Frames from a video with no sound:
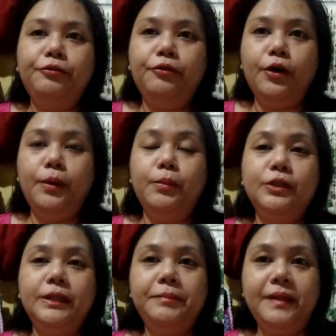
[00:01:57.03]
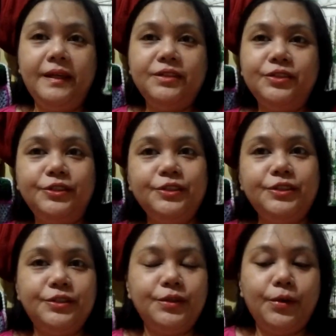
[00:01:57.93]
multiplacers,
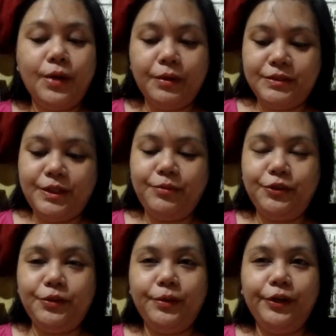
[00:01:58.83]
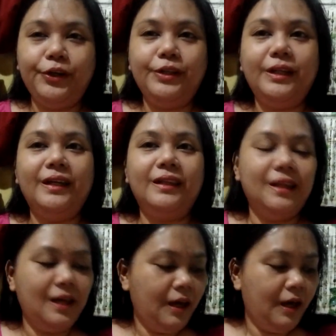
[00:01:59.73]
so I was able to work on it
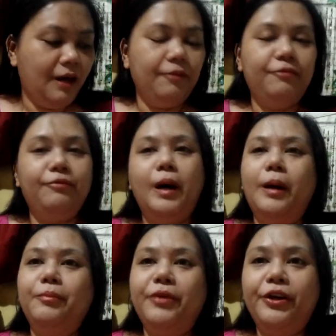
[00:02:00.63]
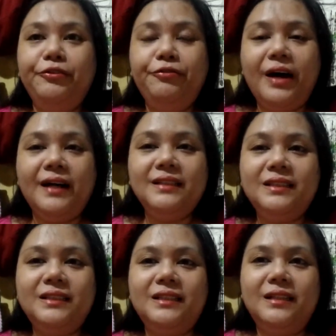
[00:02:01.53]
very fast